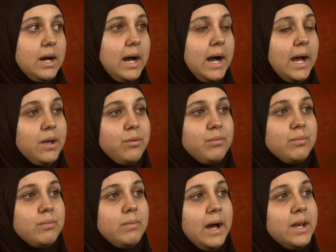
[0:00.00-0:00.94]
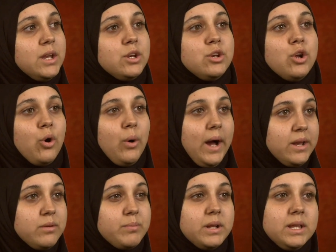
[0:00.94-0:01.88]
I didn't know.
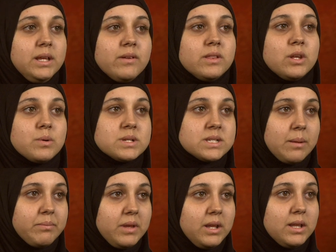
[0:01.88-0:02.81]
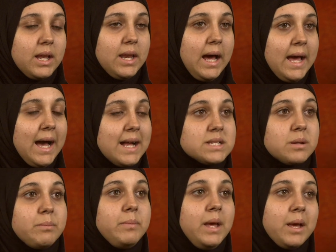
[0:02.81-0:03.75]
I believed that there was something, that I had
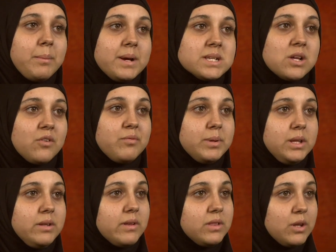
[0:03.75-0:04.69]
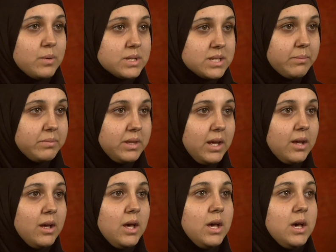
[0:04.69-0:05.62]
to make myself believe that there was something,